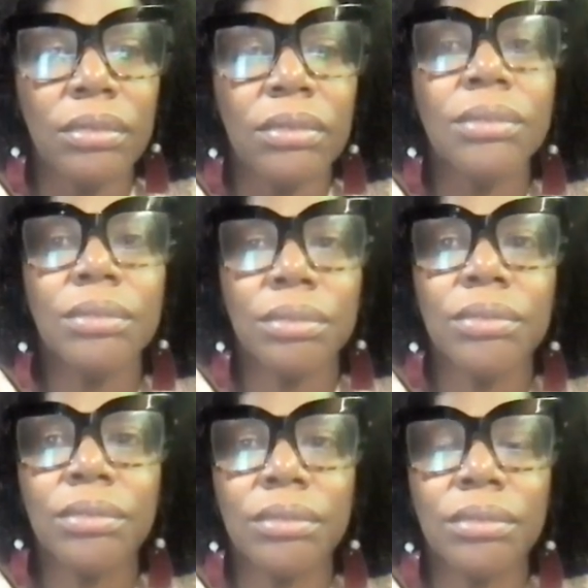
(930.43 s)

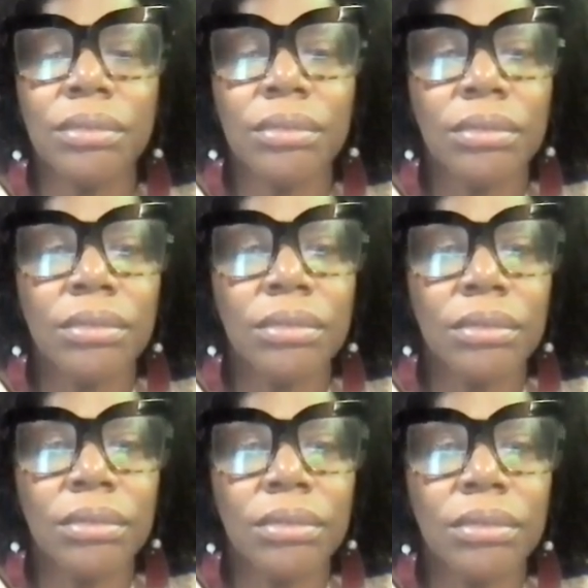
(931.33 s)

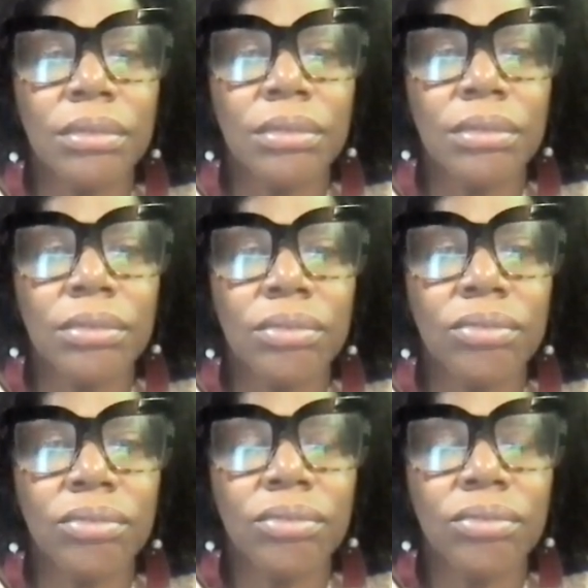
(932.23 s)

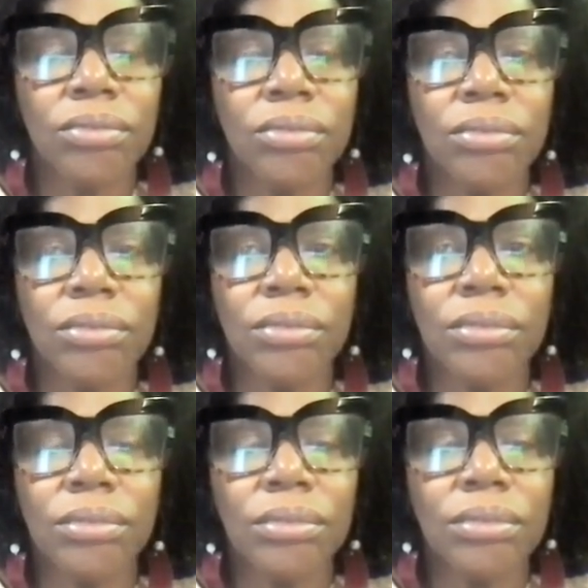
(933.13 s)

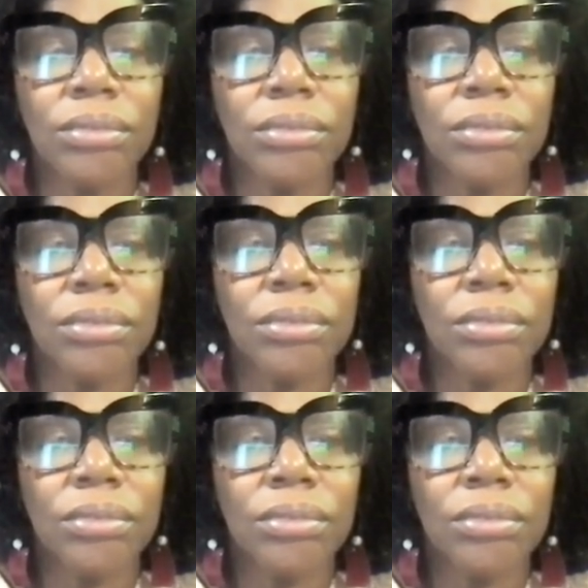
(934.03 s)

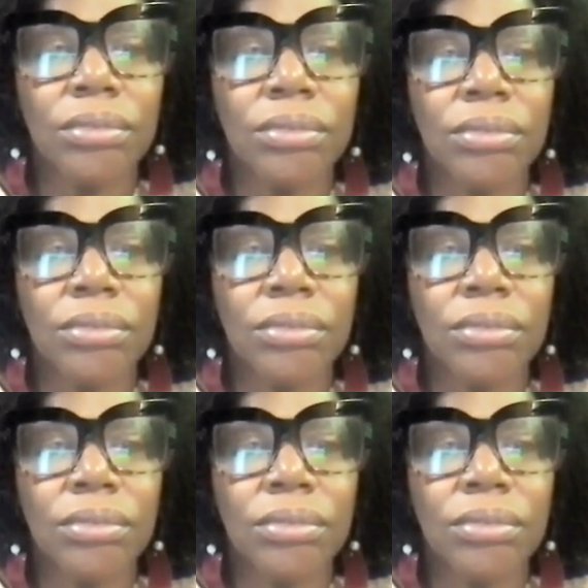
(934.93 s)
The person shown says nothing.